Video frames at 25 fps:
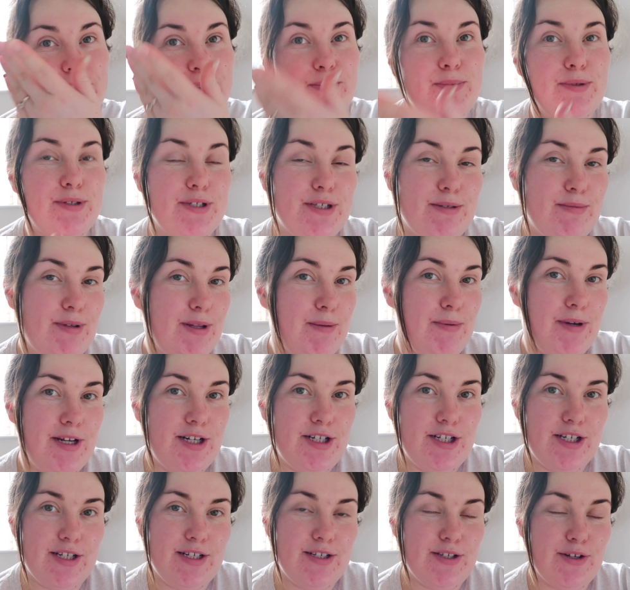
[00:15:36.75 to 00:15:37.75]
to put some of the
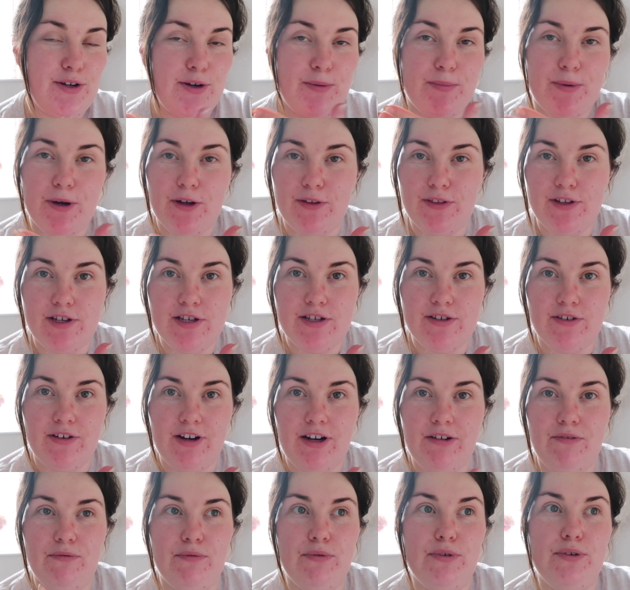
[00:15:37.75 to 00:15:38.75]
pictures up on the
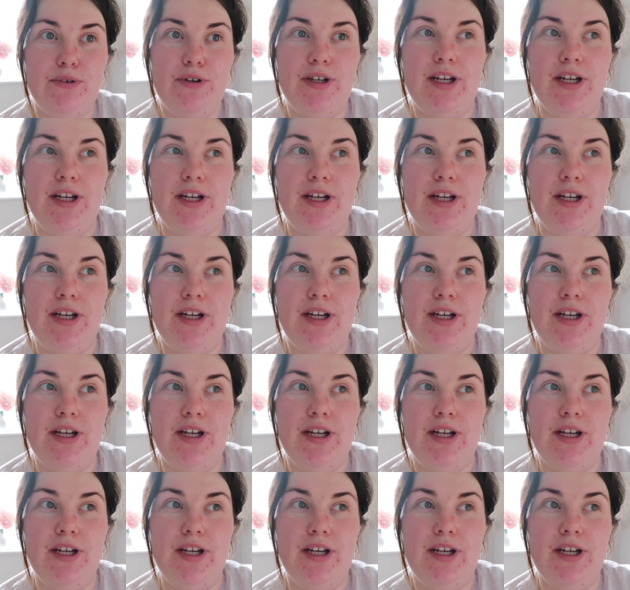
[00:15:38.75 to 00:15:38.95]
screen for